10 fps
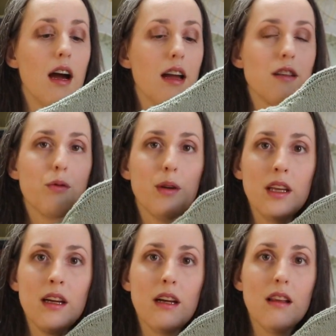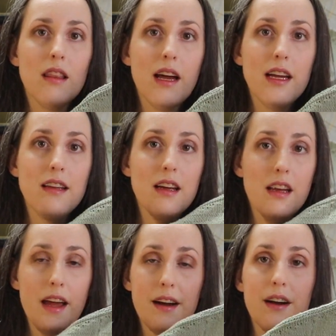It's really light and
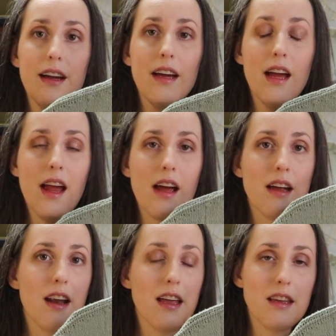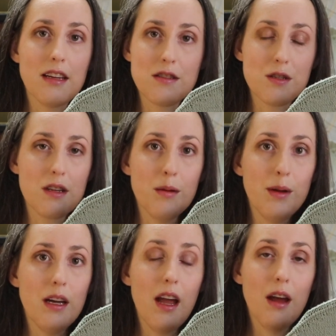airy, and I think it's just going to
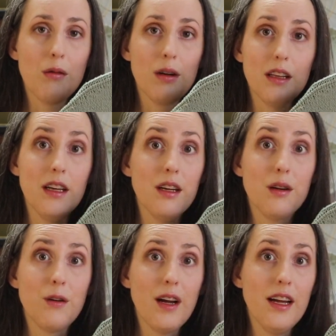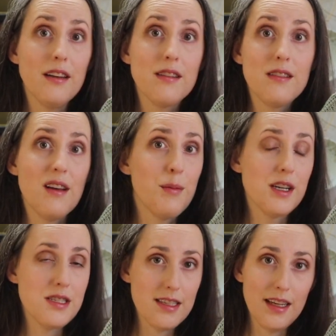be a really great
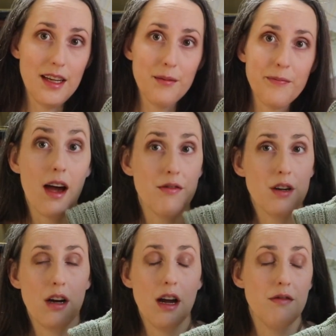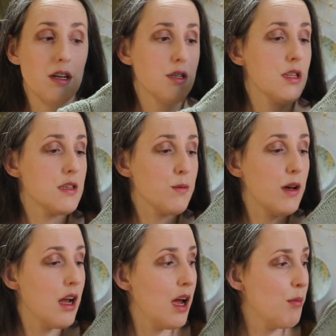summer tee. After I finish this
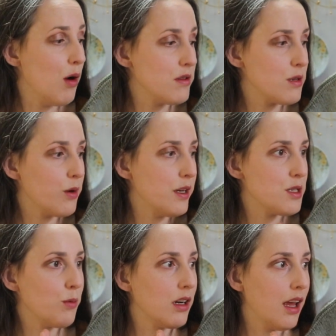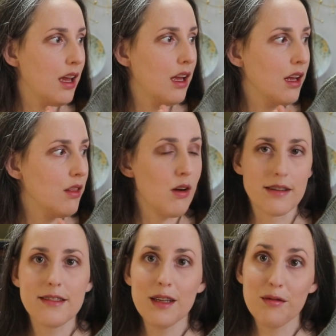one, I'm also going to work a long
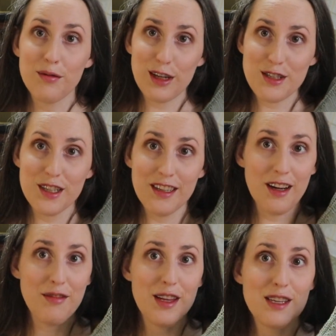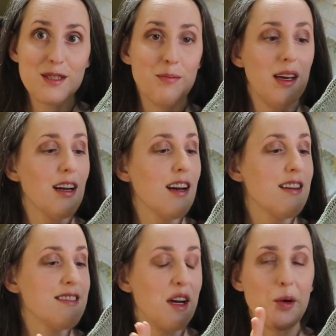sleeve version of this
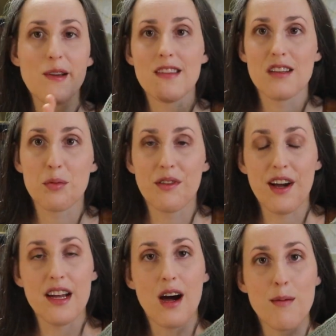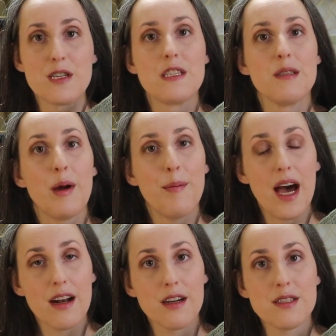because I always like to provide options in my
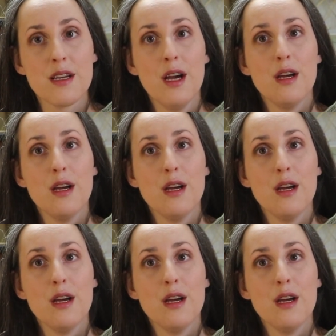patterns.